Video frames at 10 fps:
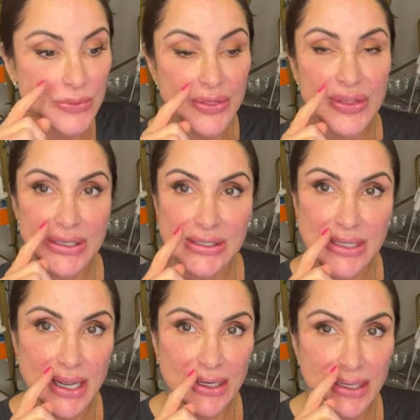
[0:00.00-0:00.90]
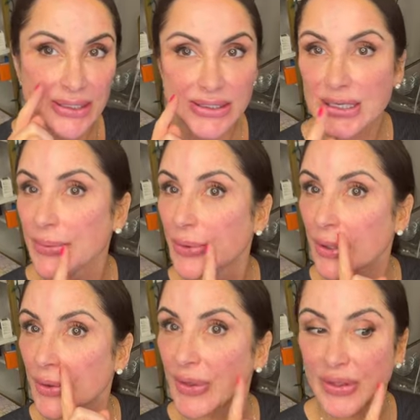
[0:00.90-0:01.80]
this side is
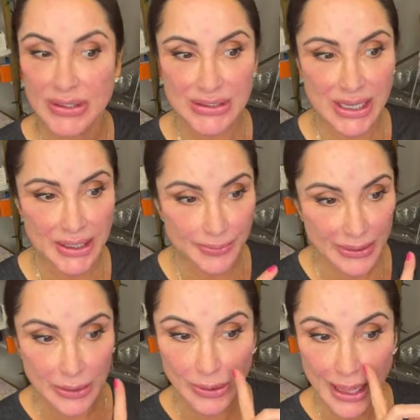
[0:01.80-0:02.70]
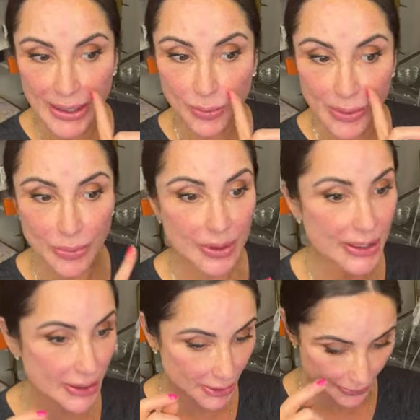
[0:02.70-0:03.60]
deeper than this side, but I will add 1 more
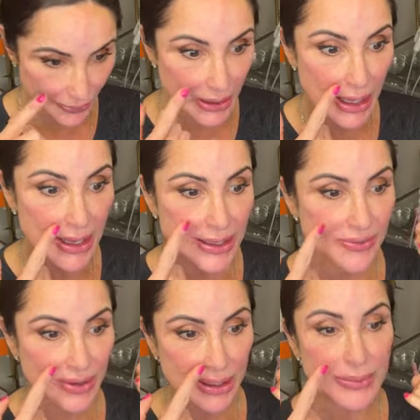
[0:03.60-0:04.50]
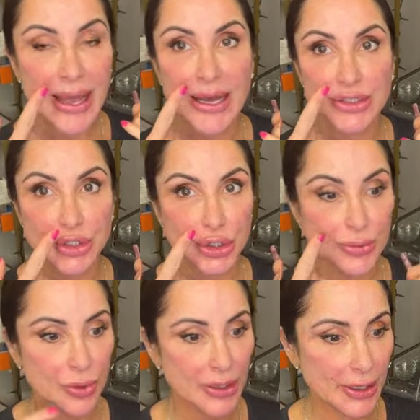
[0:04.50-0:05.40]
here. And I feel like I'm gonna add 2
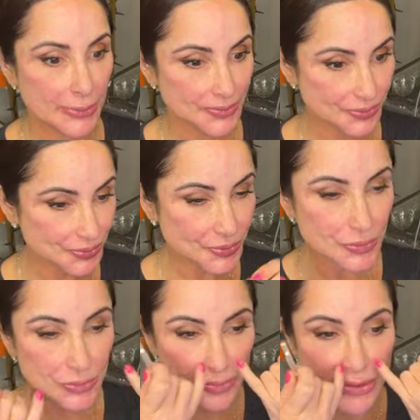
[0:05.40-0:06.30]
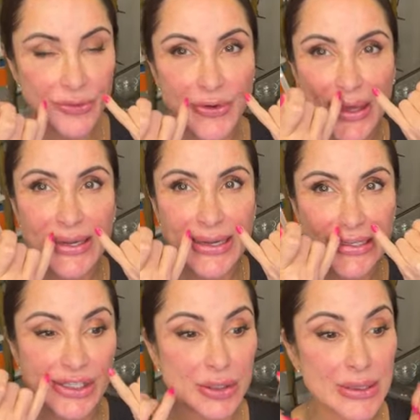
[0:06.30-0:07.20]
more here for that
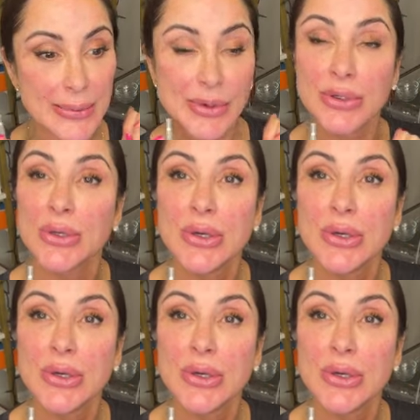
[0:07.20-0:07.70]
NasolLabia